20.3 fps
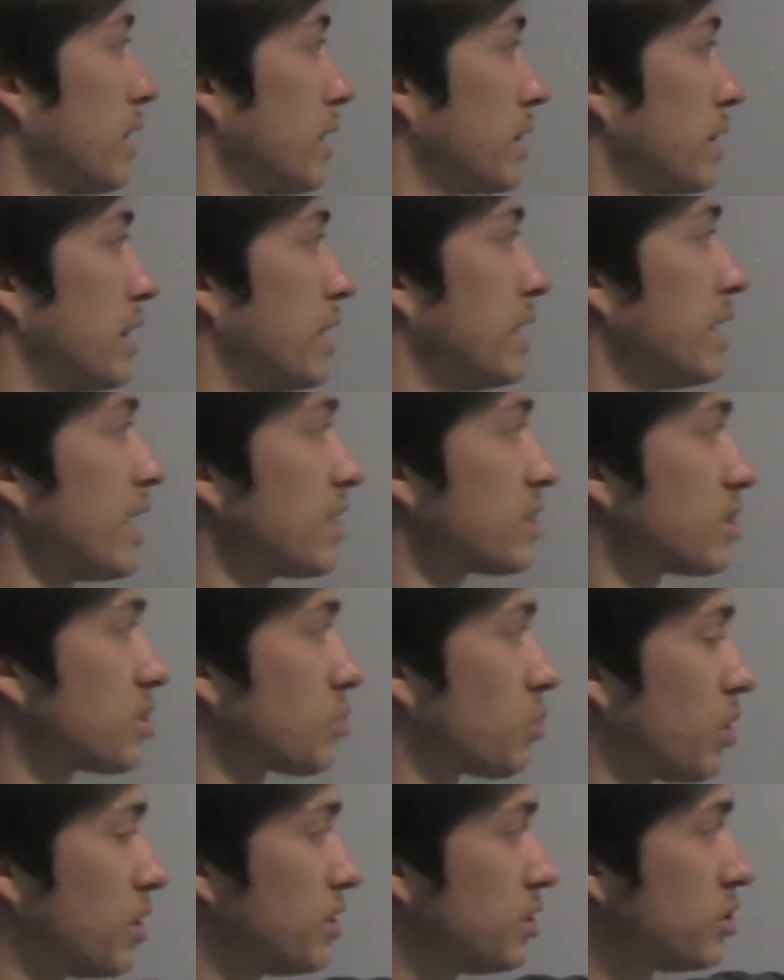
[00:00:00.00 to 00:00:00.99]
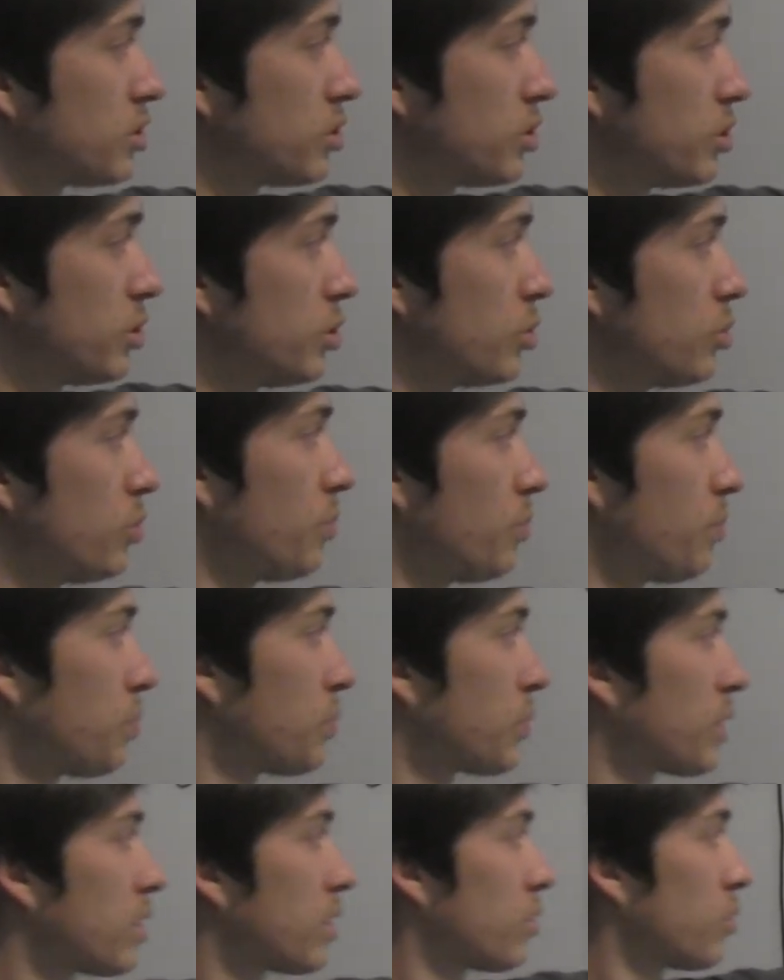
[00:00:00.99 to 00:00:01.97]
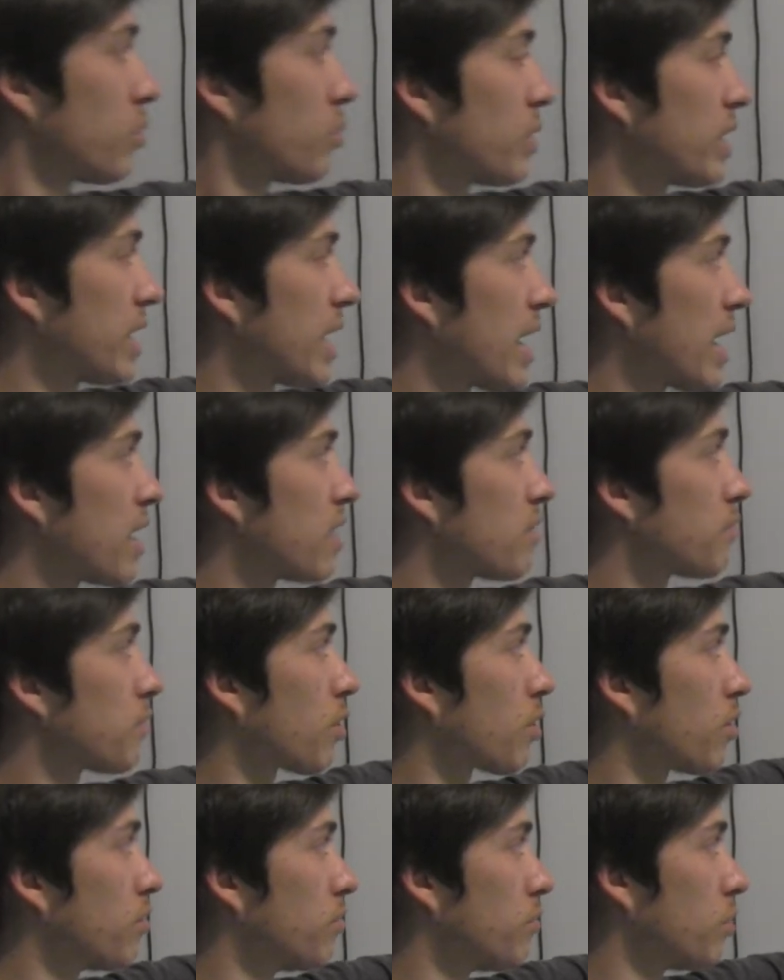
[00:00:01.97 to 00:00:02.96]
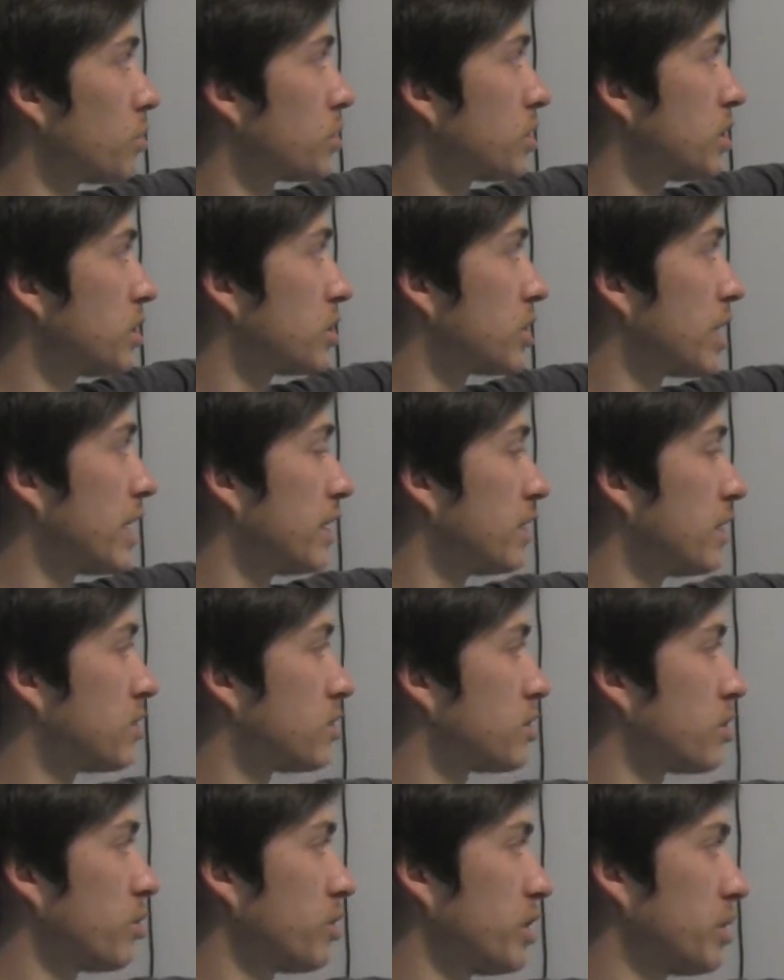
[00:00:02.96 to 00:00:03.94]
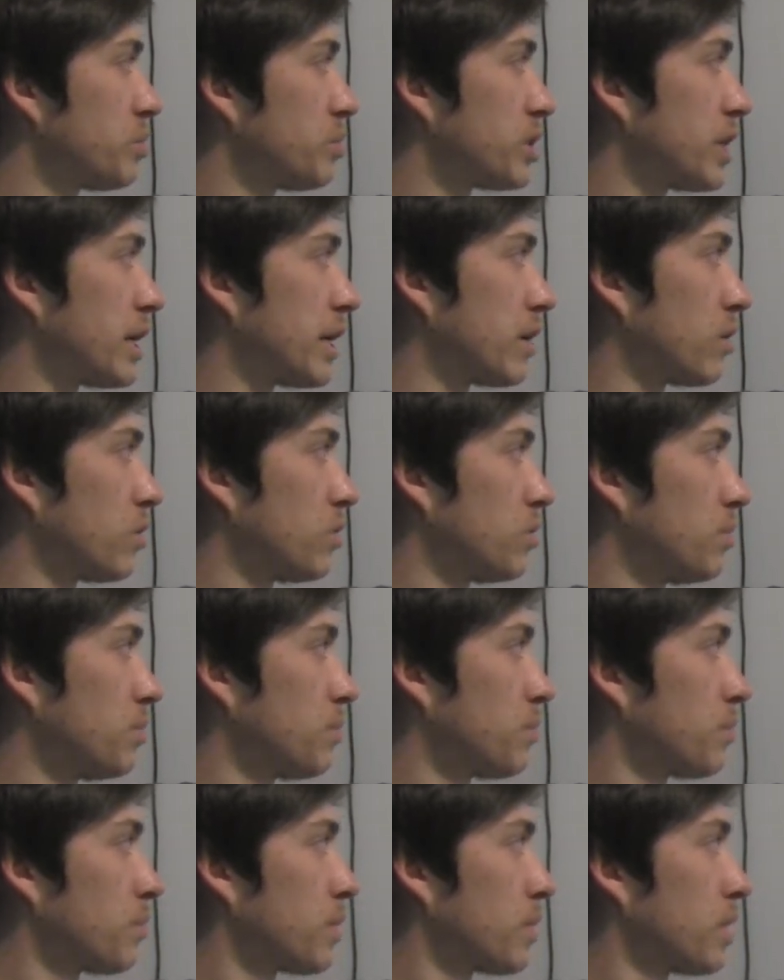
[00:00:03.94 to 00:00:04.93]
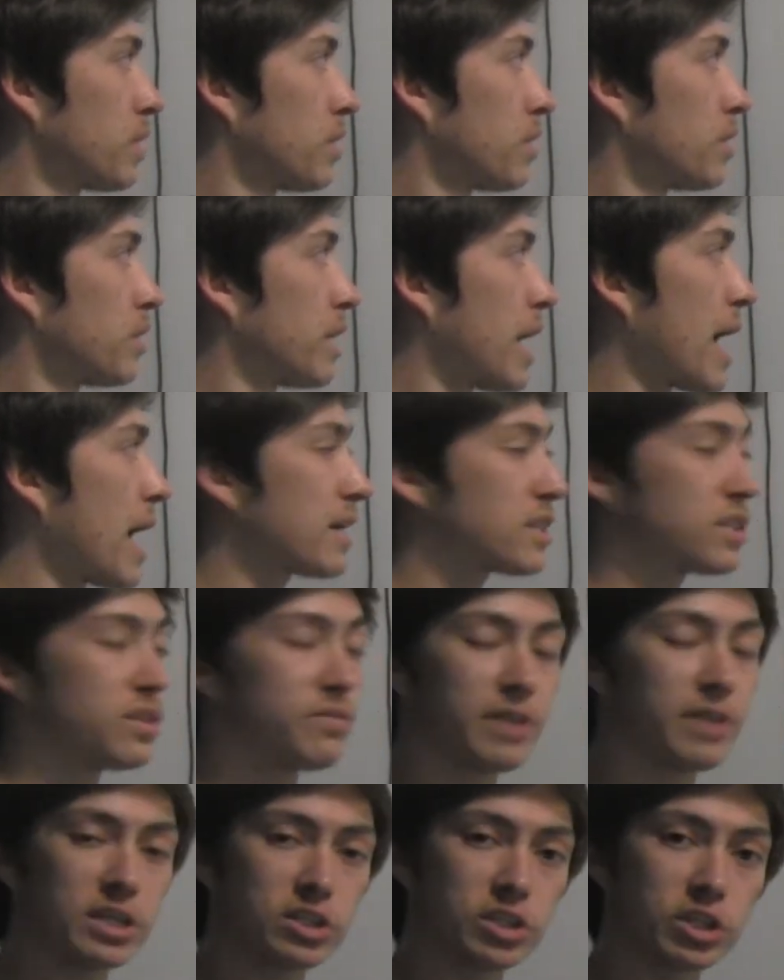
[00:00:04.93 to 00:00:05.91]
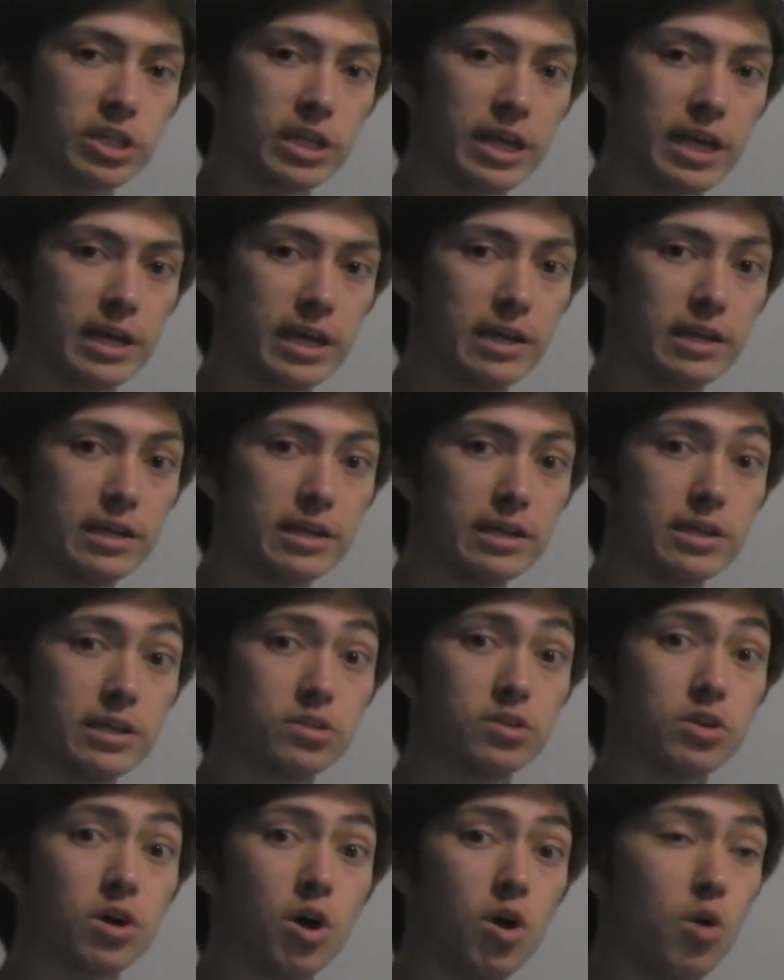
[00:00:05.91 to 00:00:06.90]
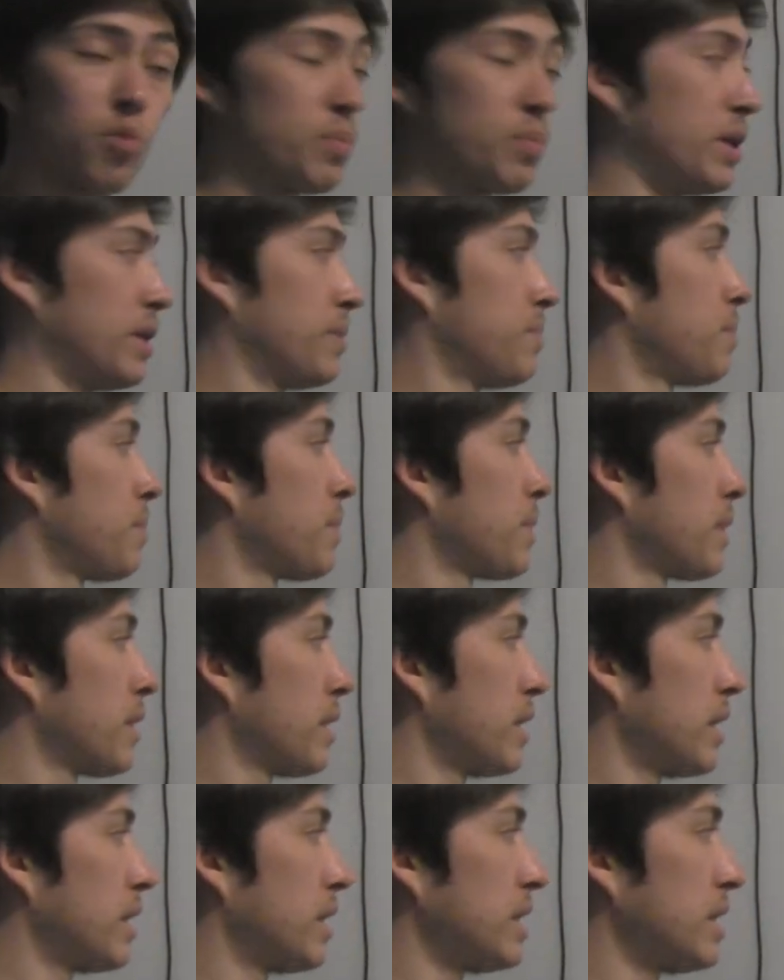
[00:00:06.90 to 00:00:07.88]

The next one, 2, we have our voltage-gated sodium channel. The activation gate is open, and